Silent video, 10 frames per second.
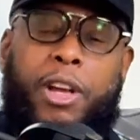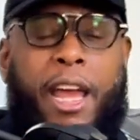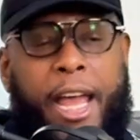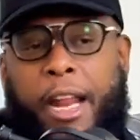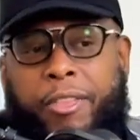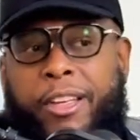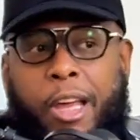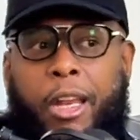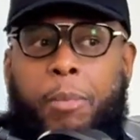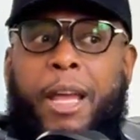And I think Don
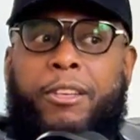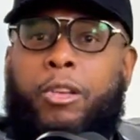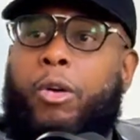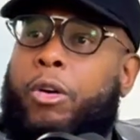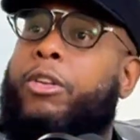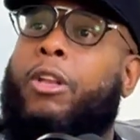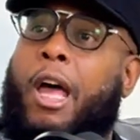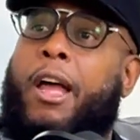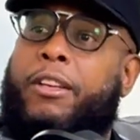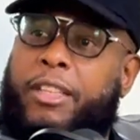Lemon has learned a
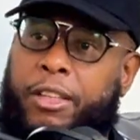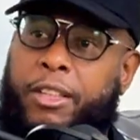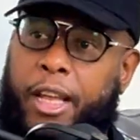lot since then.